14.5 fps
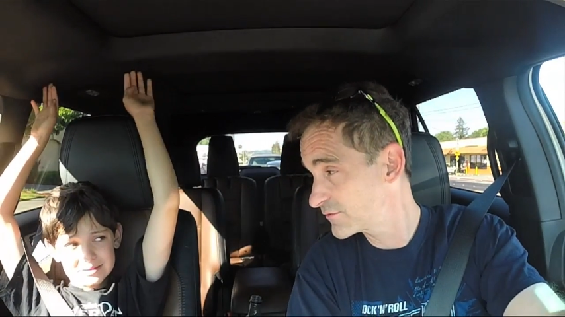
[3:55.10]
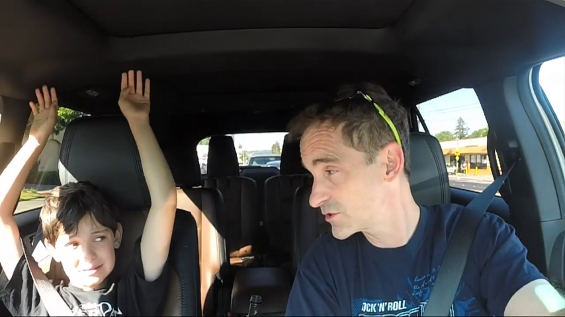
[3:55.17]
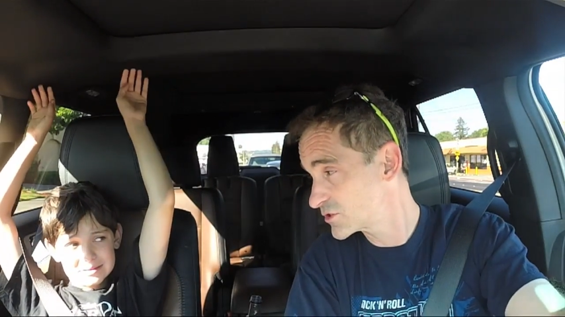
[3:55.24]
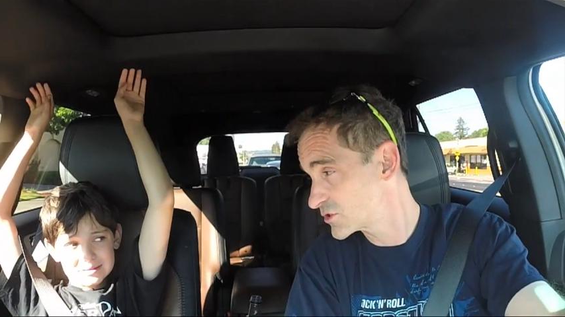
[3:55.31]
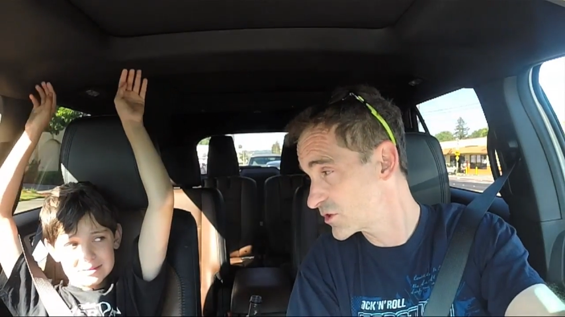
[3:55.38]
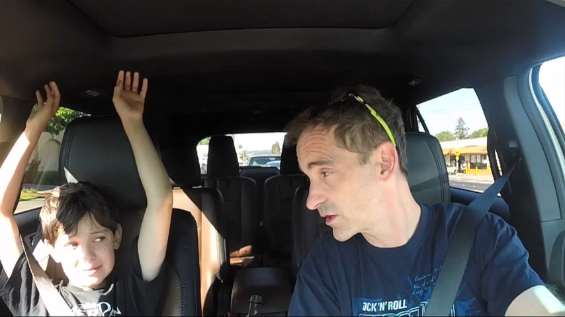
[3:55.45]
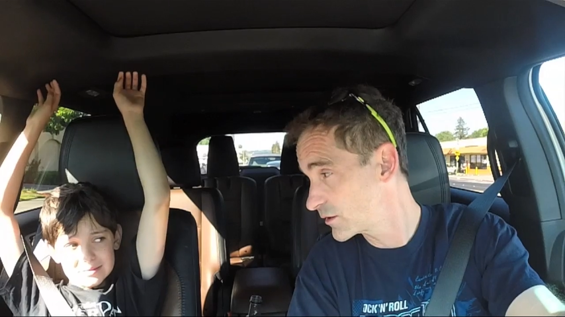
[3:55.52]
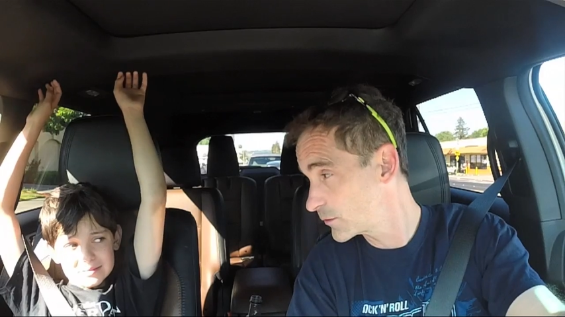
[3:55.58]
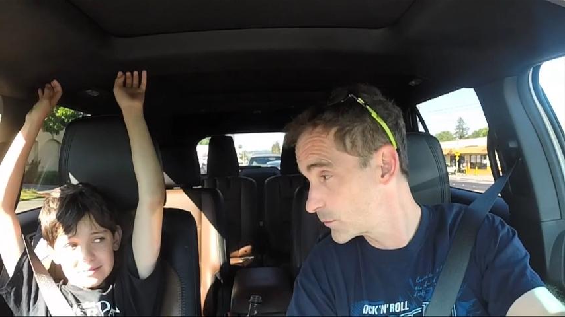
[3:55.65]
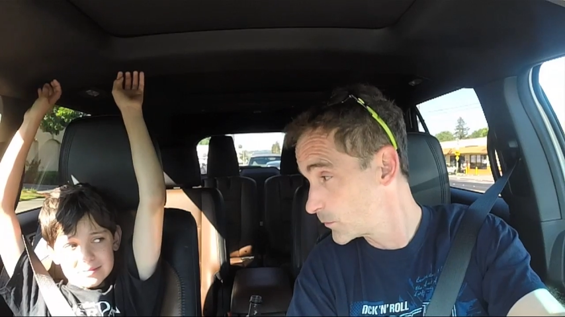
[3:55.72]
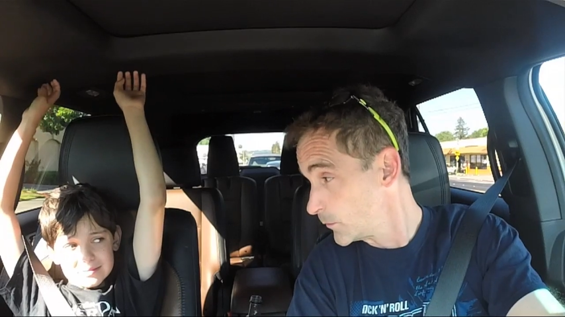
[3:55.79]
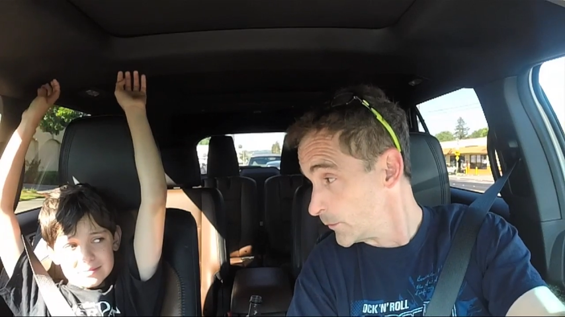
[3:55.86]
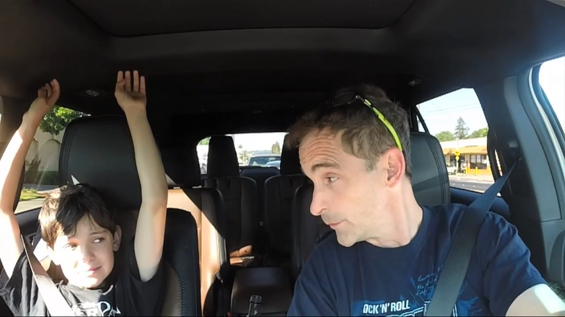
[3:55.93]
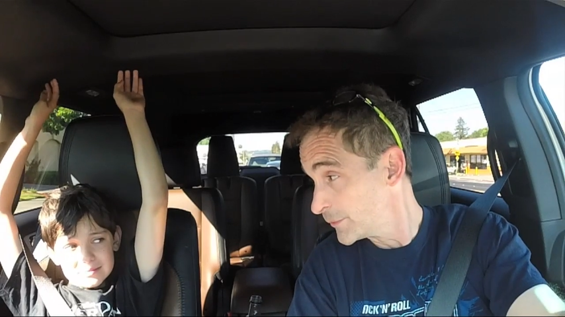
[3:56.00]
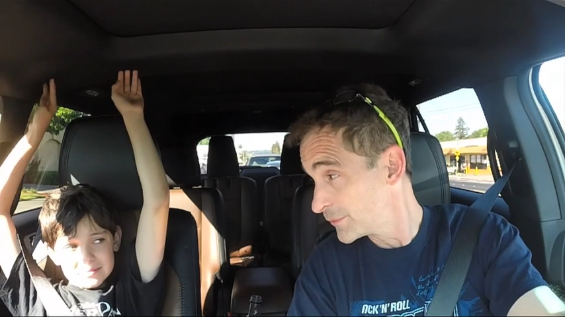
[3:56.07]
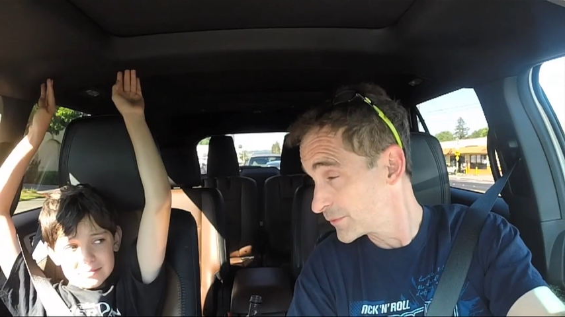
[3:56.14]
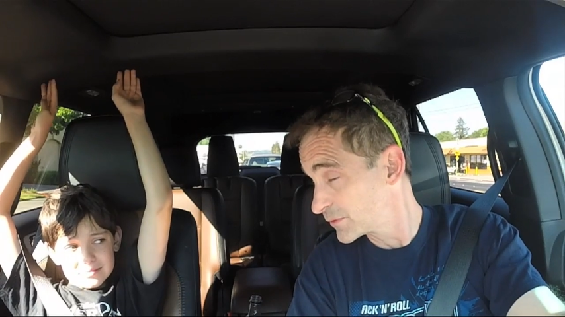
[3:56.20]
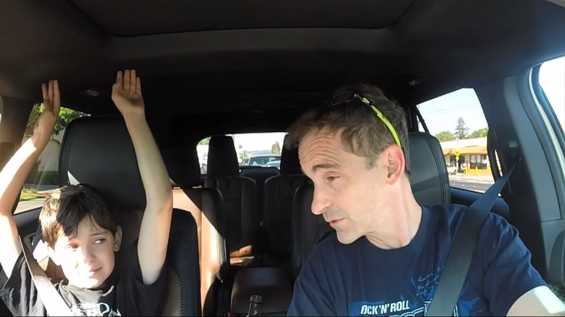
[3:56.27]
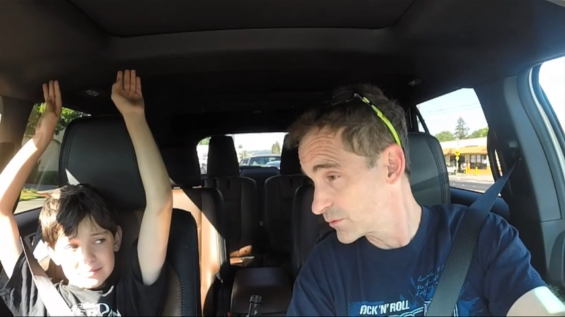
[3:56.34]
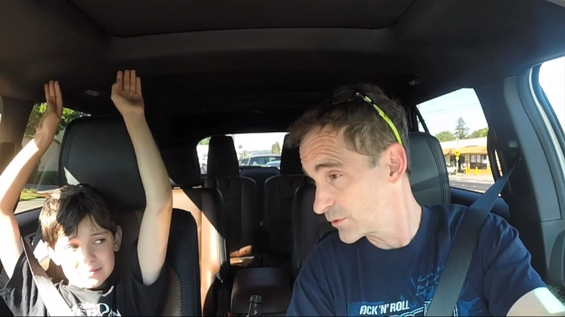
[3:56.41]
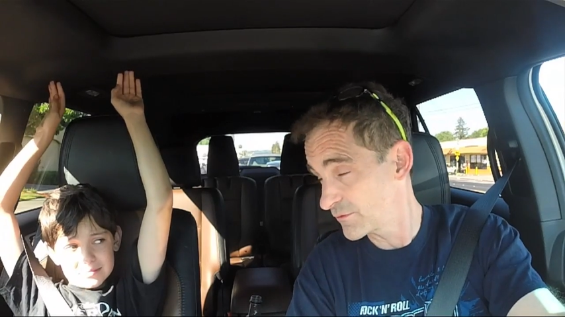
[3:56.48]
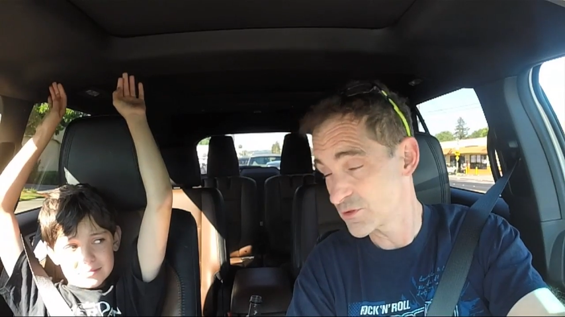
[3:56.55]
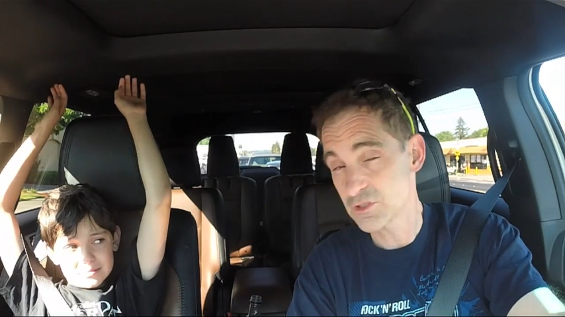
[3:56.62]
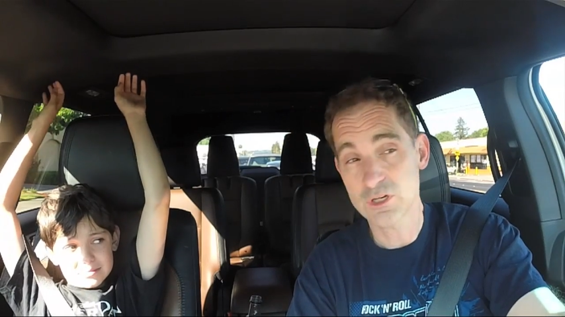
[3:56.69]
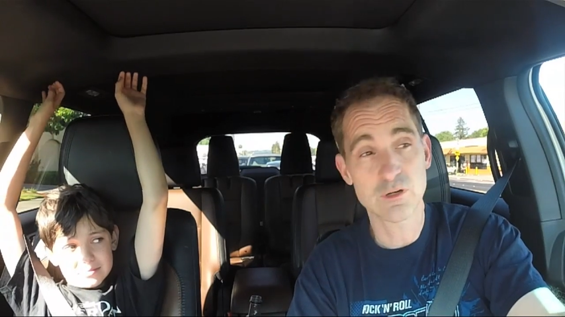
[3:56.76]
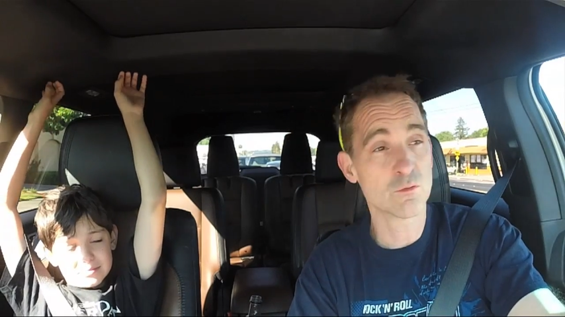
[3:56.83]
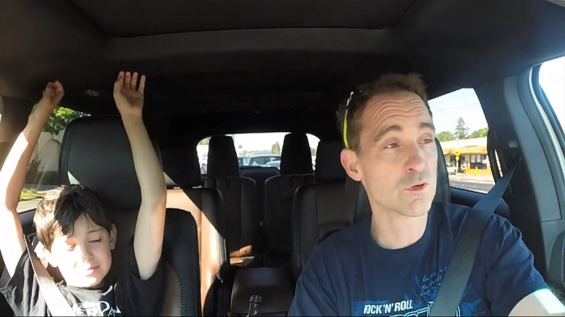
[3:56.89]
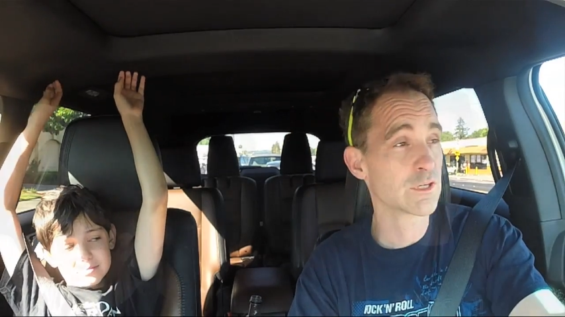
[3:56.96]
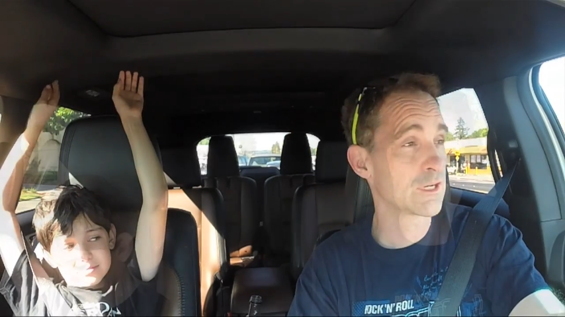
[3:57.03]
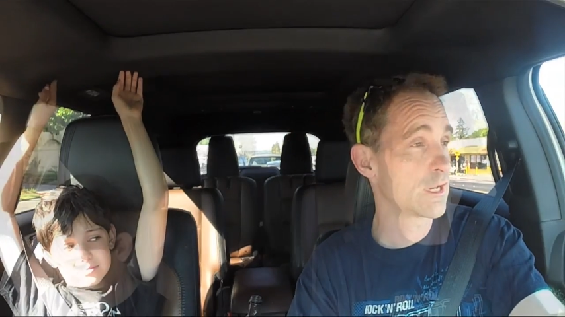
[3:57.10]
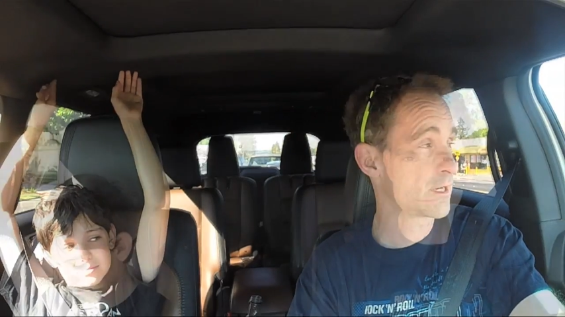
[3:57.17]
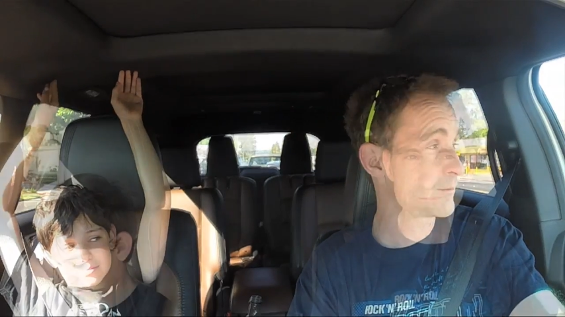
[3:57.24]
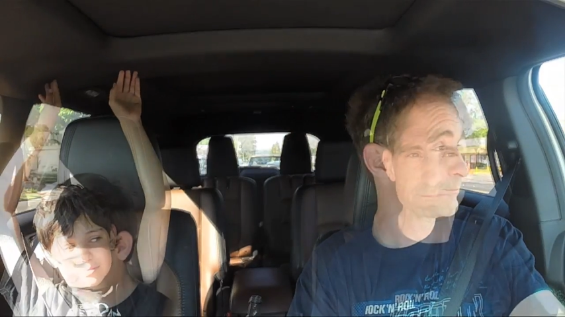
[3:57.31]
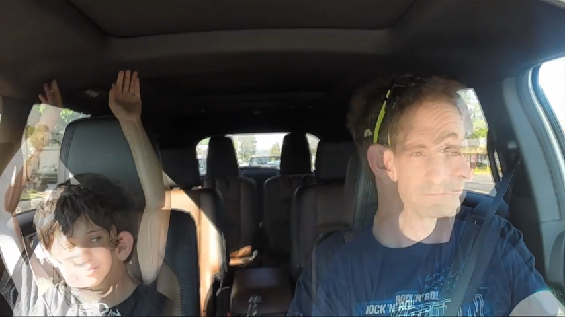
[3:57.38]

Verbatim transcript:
Speaker 1: to start we have to start working on it.